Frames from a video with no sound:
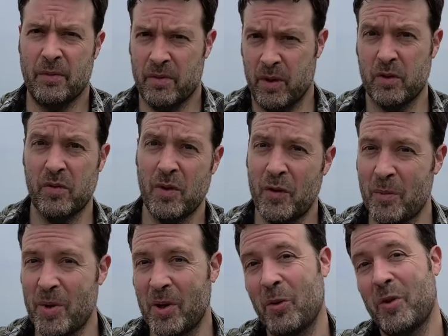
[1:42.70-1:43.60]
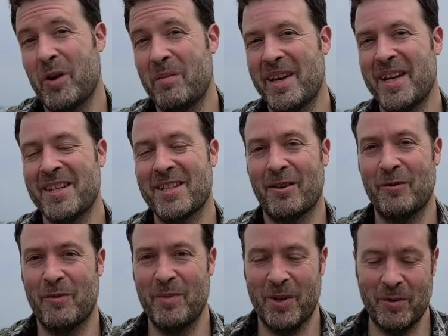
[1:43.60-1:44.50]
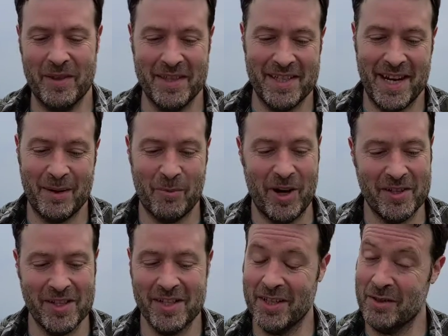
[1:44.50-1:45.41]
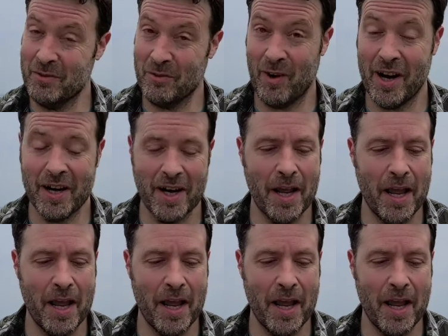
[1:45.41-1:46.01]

Those of you familiar with our meetings are familiar with the stack process. It's great.